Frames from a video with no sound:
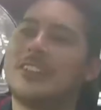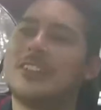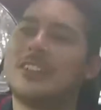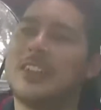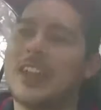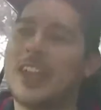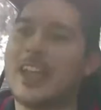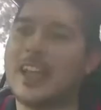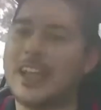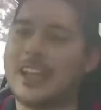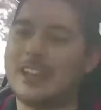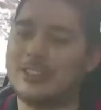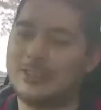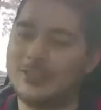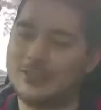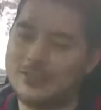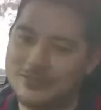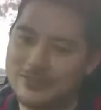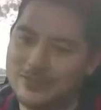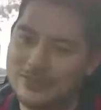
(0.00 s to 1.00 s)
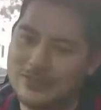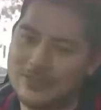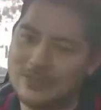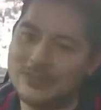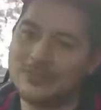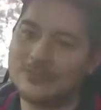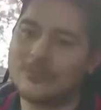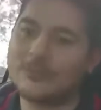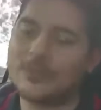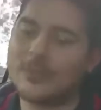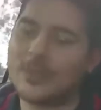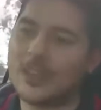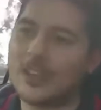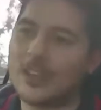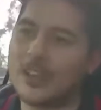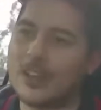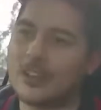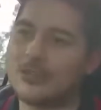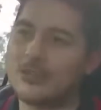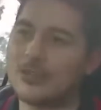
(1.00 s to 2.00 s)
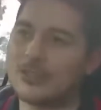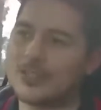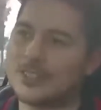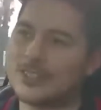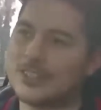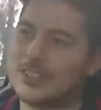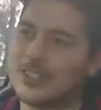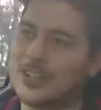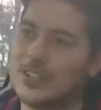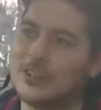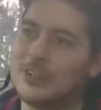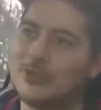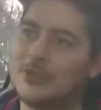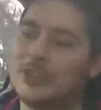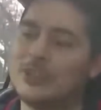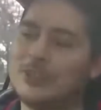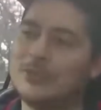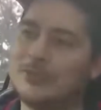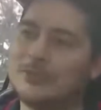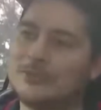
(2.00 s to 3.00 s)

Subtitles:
your hands across the steering wheel.